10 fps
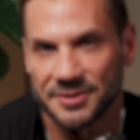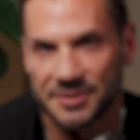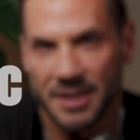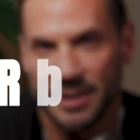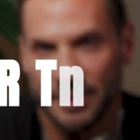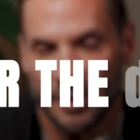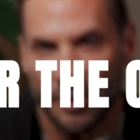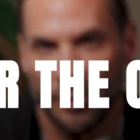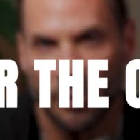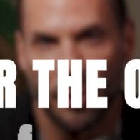
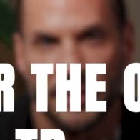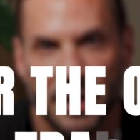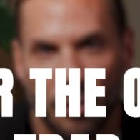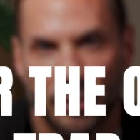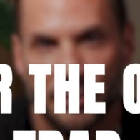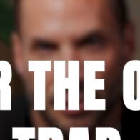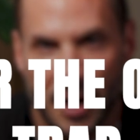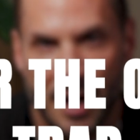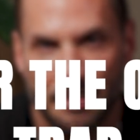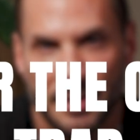CEO or the owner
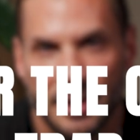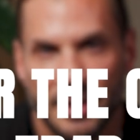trap,